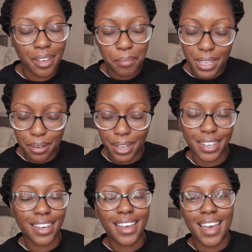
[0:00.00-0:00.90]
But anyway,
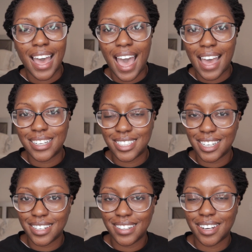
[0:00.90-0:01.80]
I
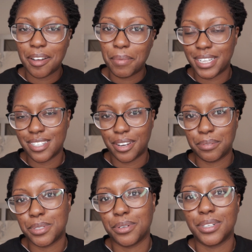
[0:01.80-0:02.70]
shared on my
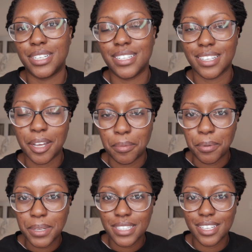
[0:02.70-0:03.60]
Instagram stories a couple
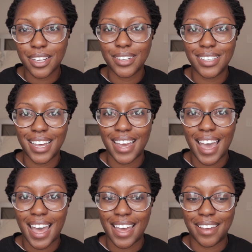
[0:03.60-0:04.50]
weeks ago that
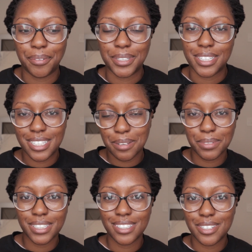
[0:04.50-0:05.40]
I was
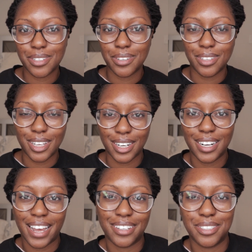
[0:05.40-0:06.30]
attempting to learn
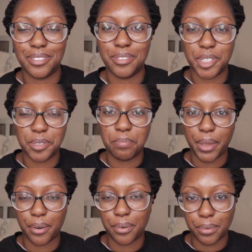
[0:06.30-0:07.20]
how to do
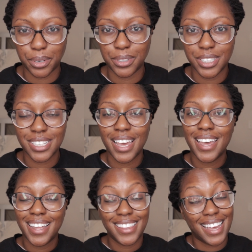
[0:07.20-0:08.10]
barrel rolls.
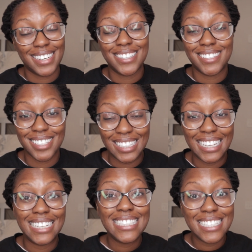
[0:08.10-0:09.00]
That is still
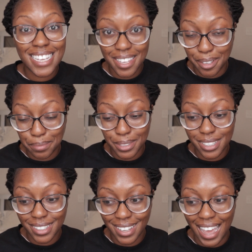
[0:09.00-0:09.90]
an
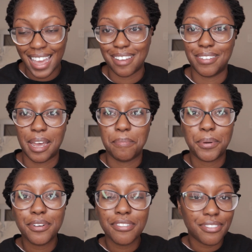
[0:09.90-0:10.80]
attempt. I have not
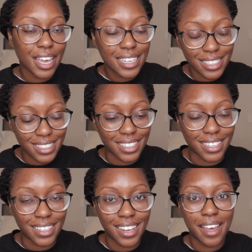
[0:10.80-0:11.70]
perfected
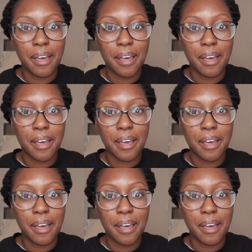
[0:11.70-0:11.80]
it,